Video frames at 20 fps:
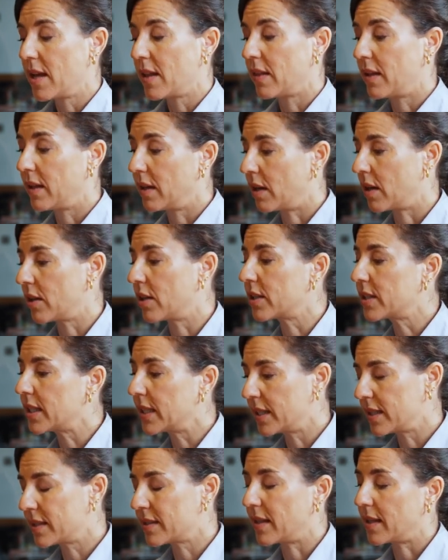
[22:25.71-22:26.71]
The other
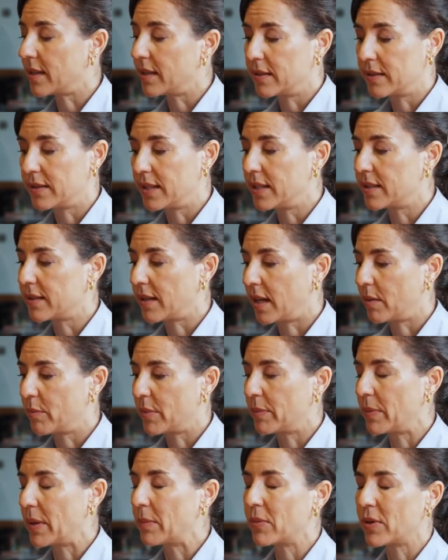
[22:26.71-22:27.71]
thing is that indeed I'm
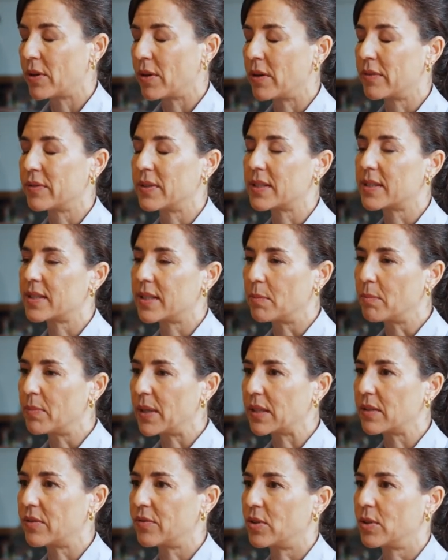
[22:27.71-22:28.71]
a member of the STEM
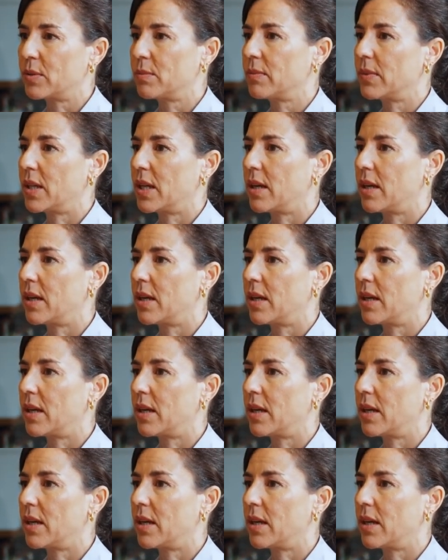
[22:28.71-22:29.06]
platform